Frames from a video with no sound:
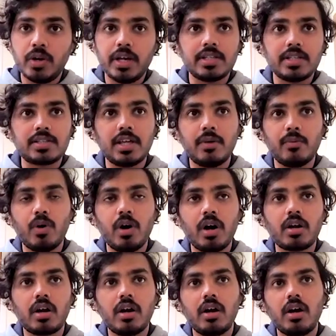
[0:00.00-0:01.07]
do is
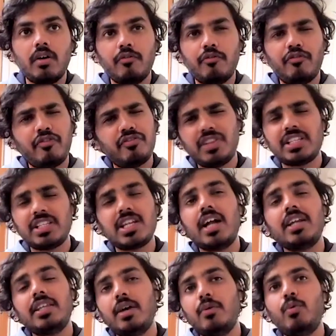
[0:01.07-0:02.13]
they
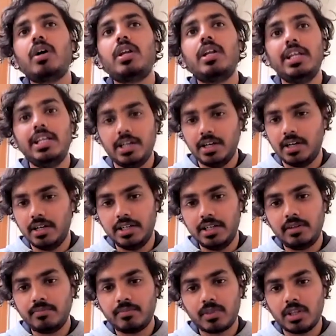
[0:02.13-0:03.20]
start their work really
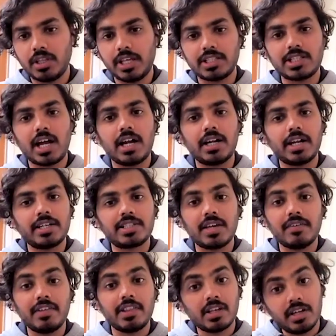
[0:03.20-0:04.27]
early. They start at
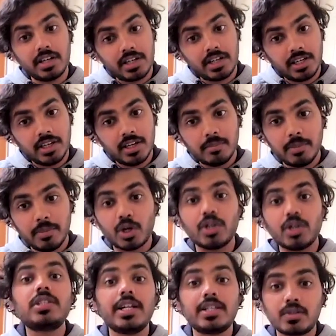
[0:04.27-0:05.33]
7:30
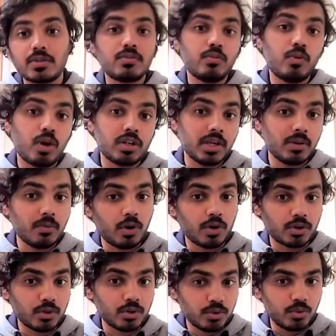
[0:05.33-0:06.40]
because that's what they
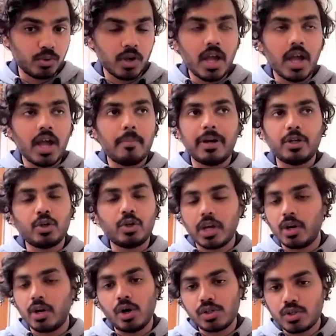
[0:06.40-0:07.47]
want to do. But you
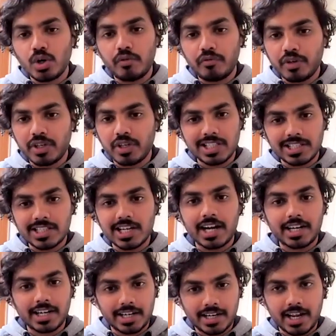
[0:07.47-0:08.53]
can also obviously
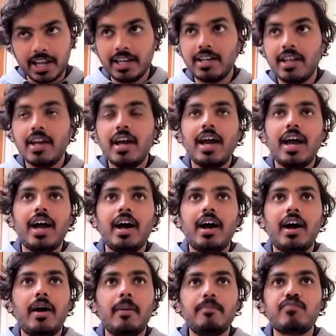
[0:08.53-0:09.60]
start at 9.
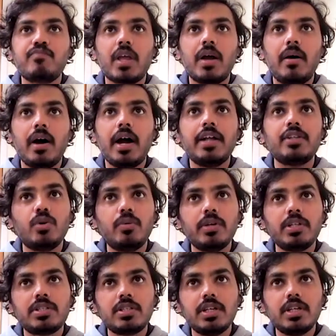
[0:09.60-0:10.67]
And so
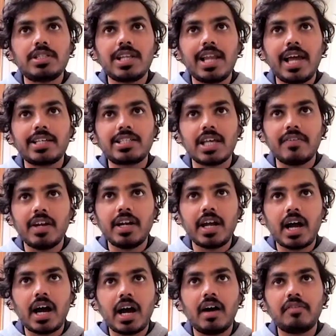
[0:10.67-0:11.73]
it's like
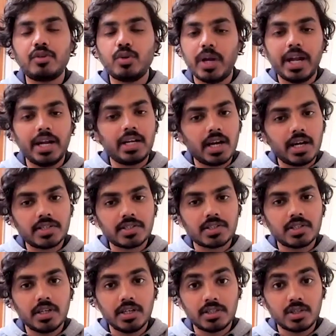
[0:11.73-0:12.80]
7.5 to 8
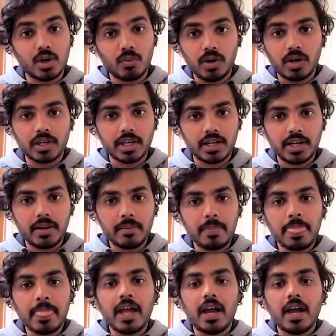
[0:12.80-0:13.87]
hours is your working day,
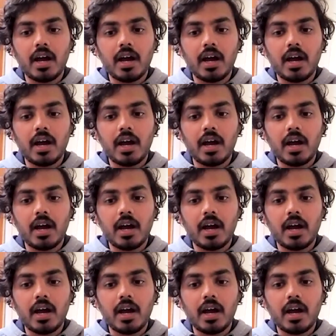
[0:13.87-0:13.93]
